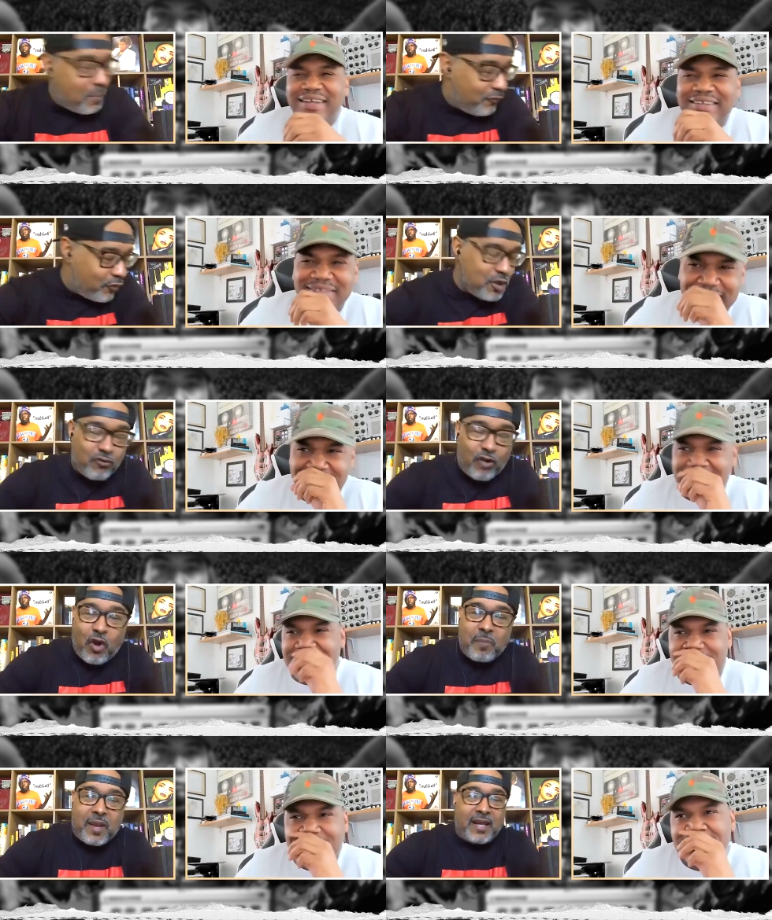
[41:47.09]
Speaker 1: before you roll,
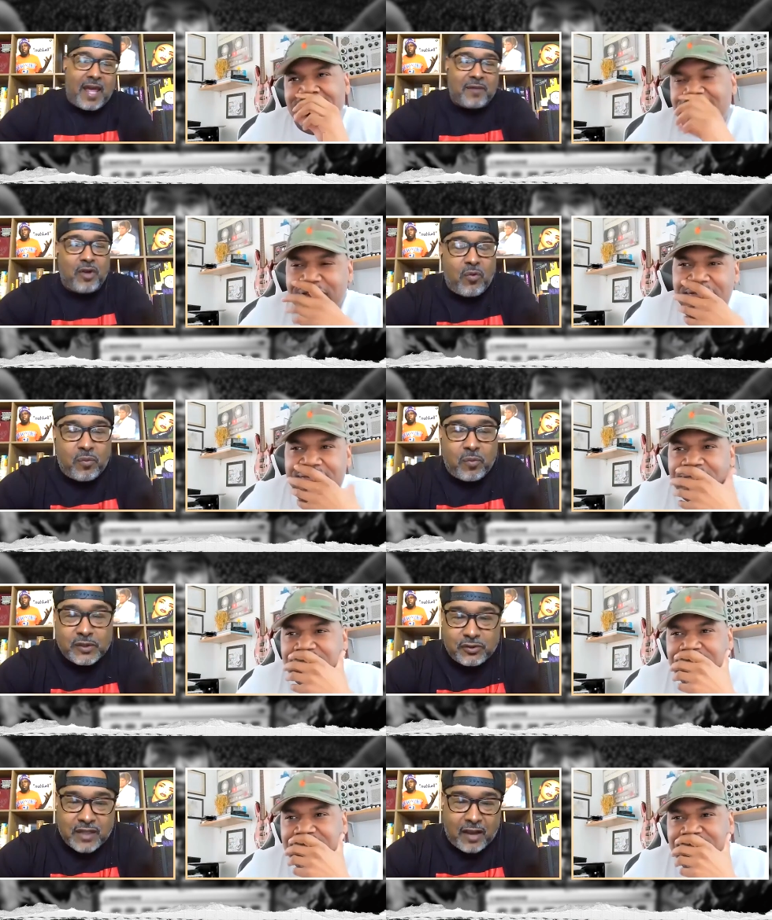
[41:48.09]
man, let them know what
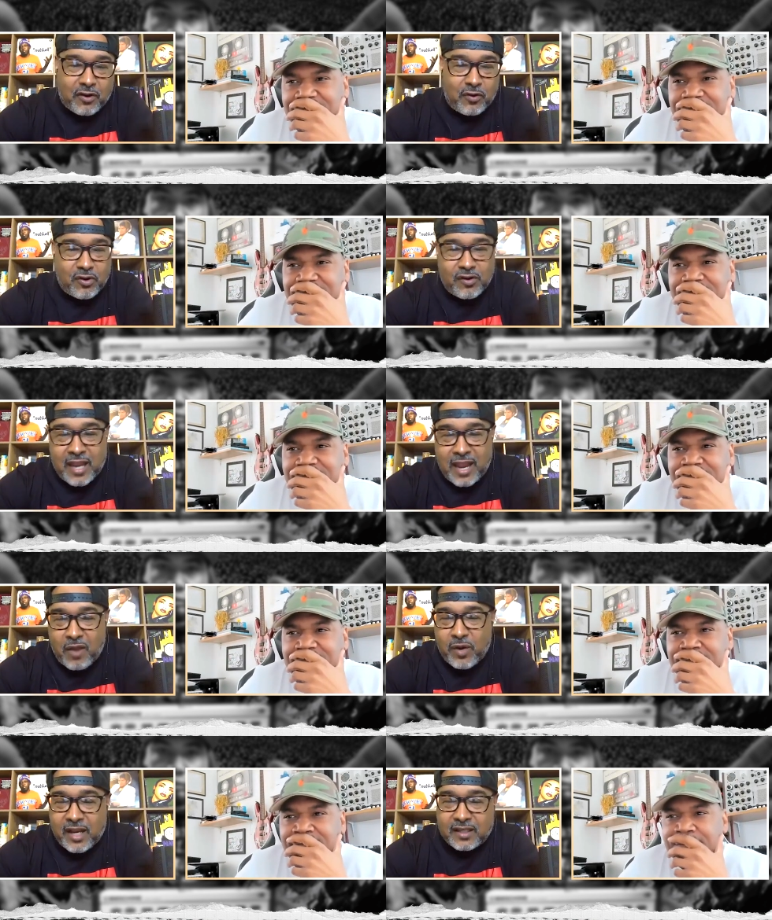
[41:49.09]
you got going on now,
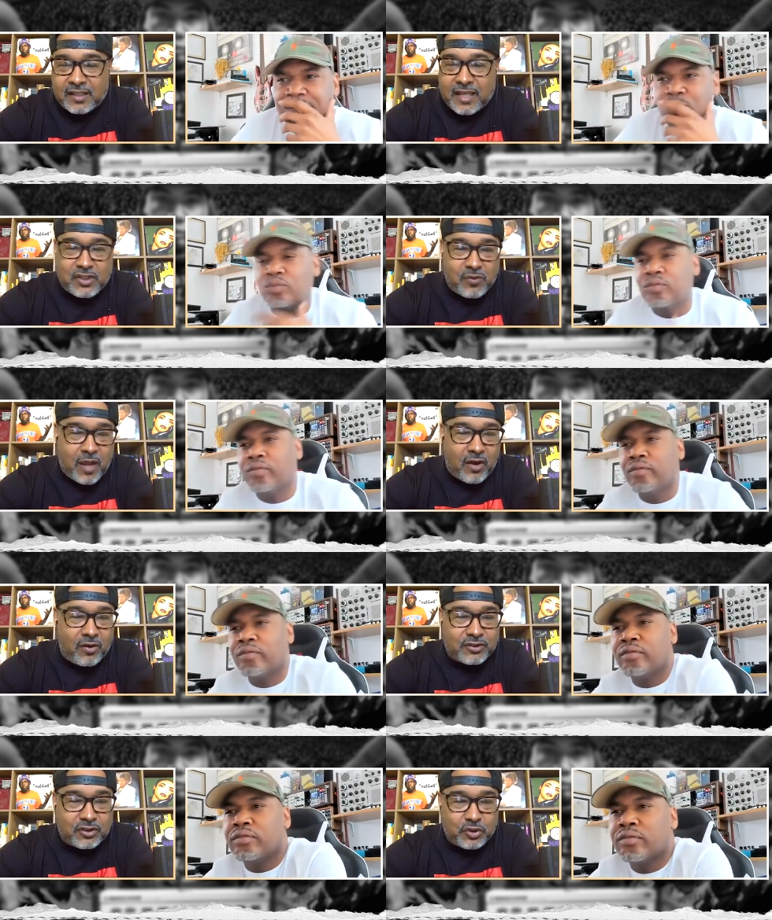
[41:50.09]
where they can catch you at on
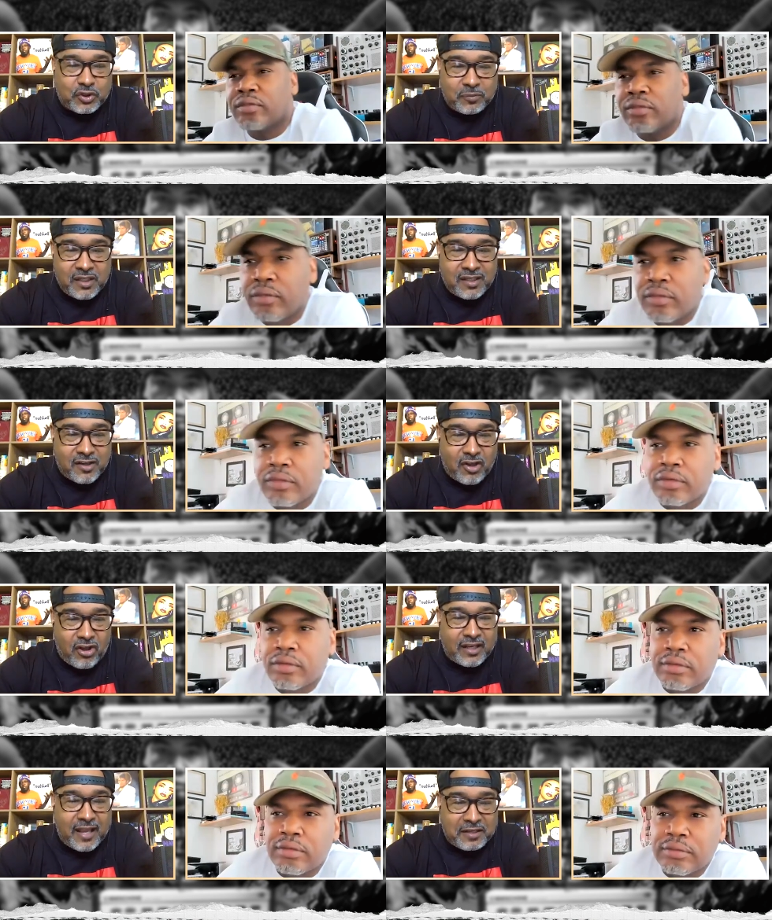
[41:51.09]
social media and all
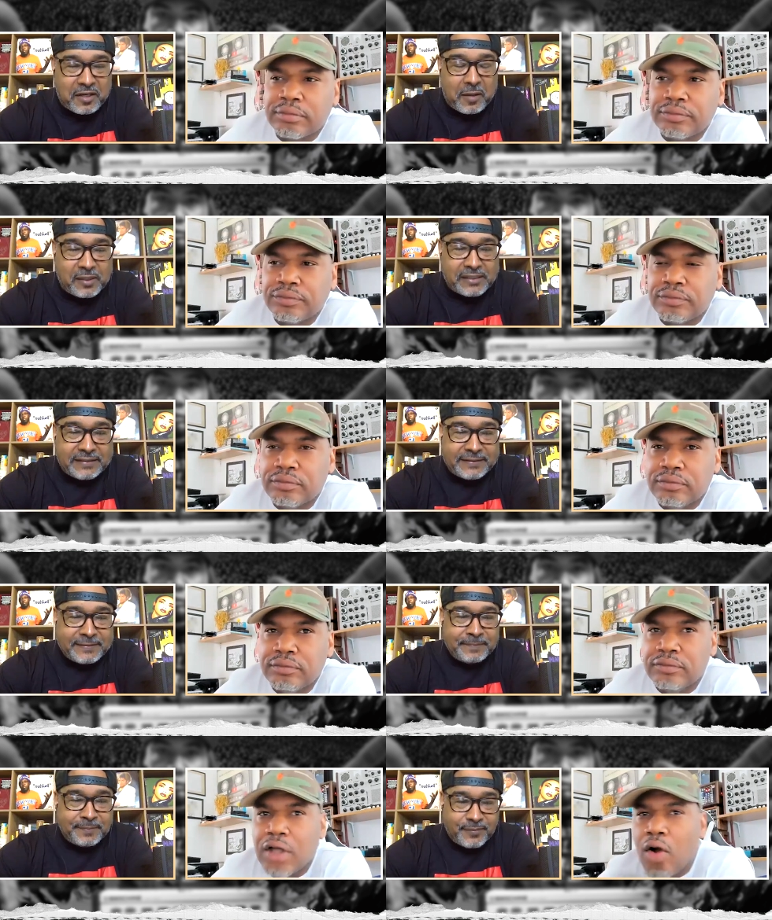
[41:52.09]
that. You know what I mean?
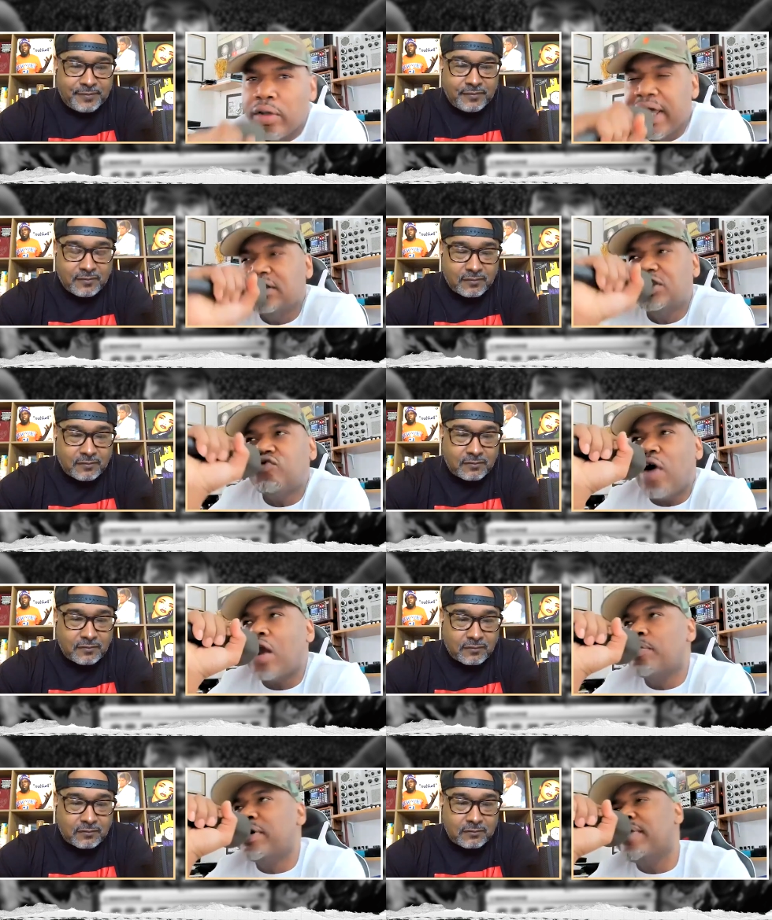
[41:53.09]
Speaker 2: Oh yeah, just follow
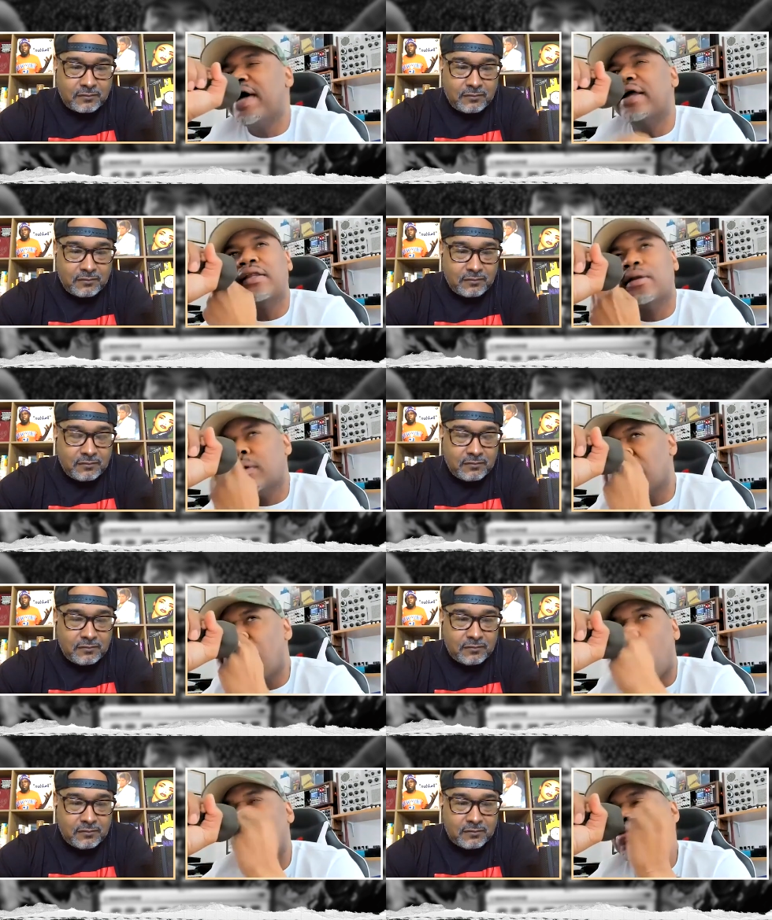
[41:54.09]
me, man.
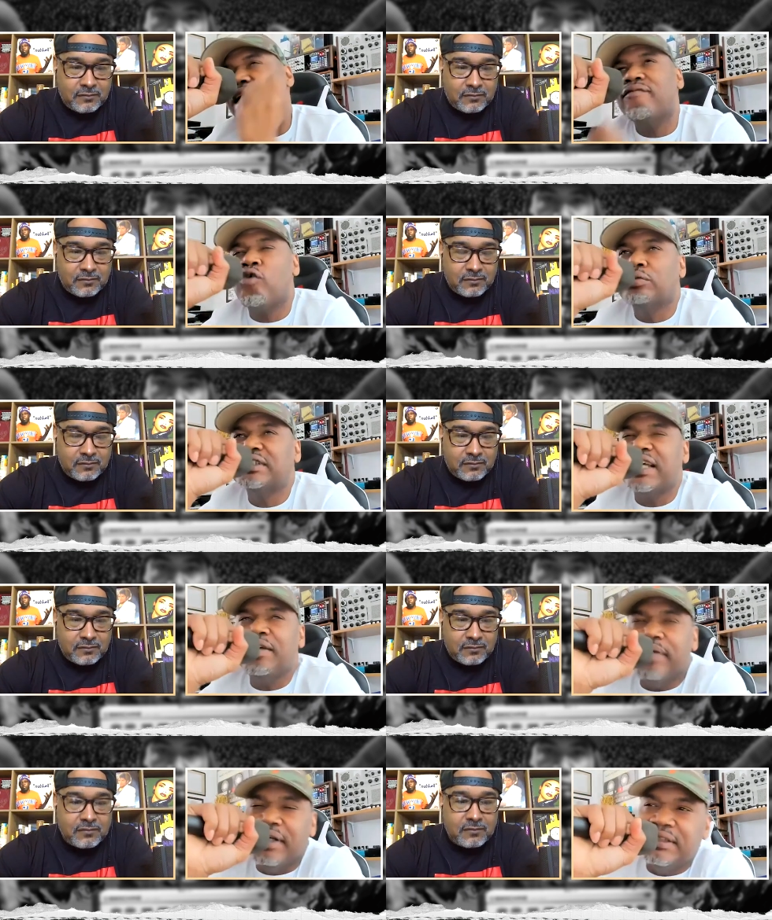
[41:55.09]
All platforms, Ski
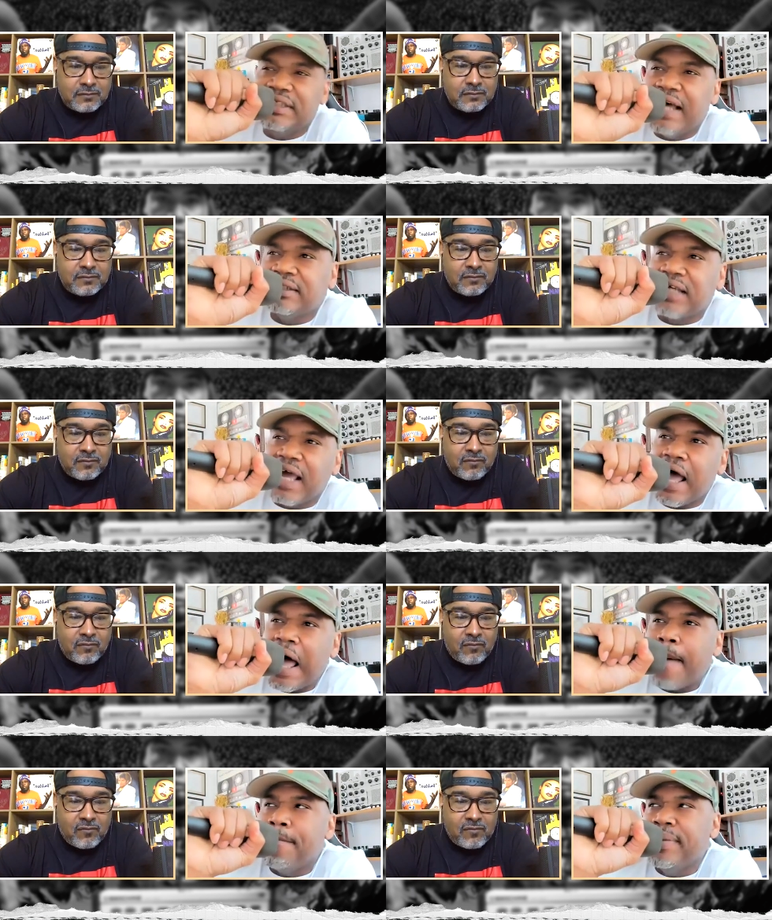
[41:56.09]
Beatz, S K
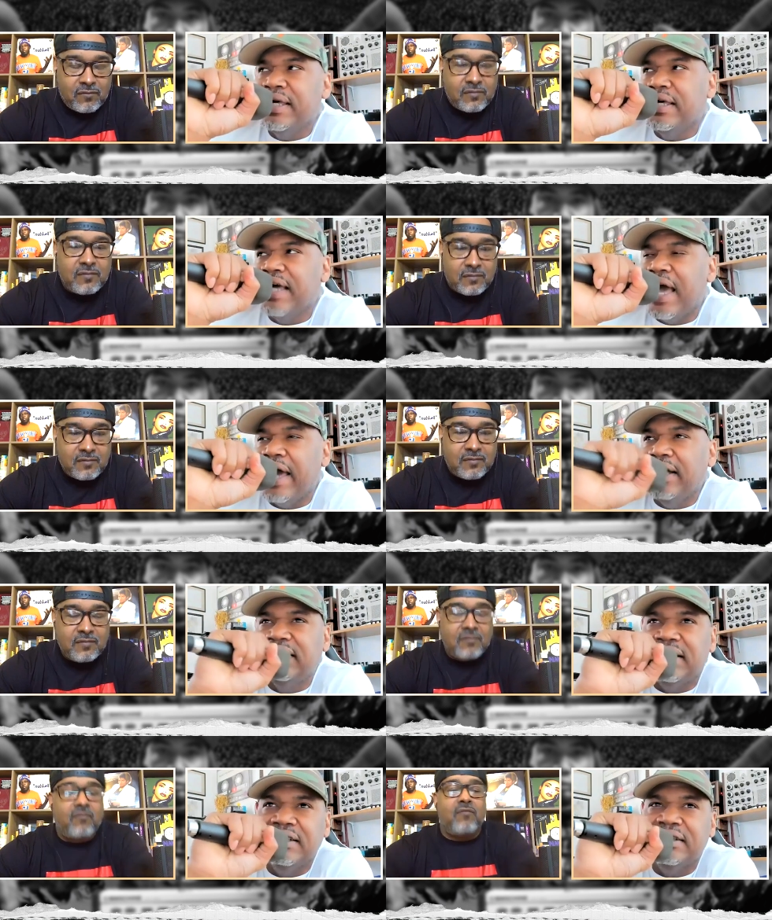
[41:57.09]
I B E A
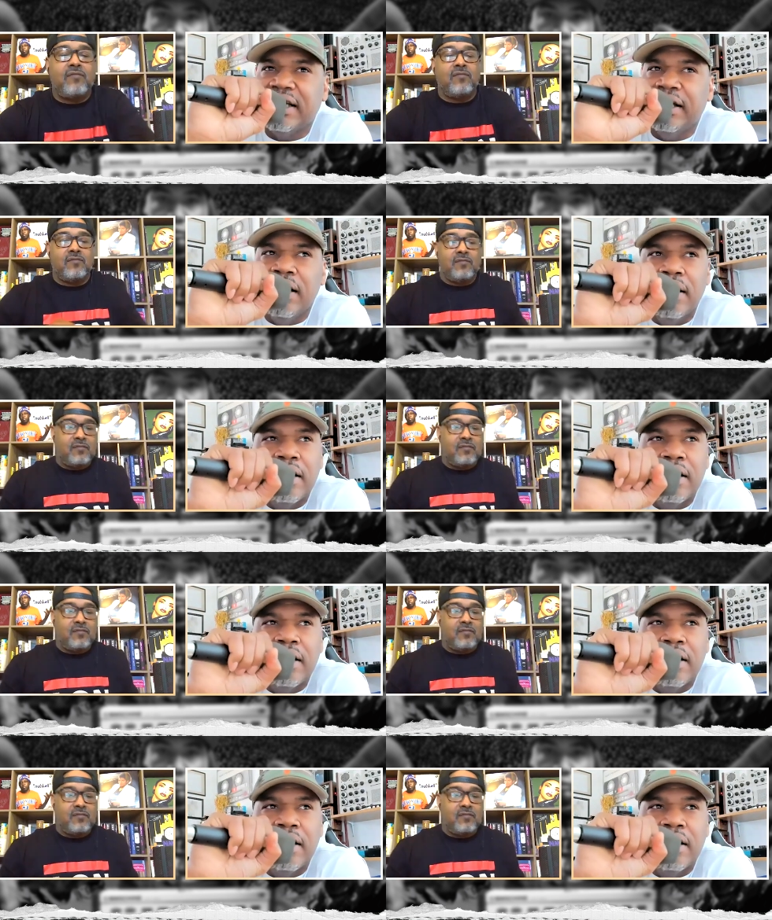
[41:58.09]
T Z,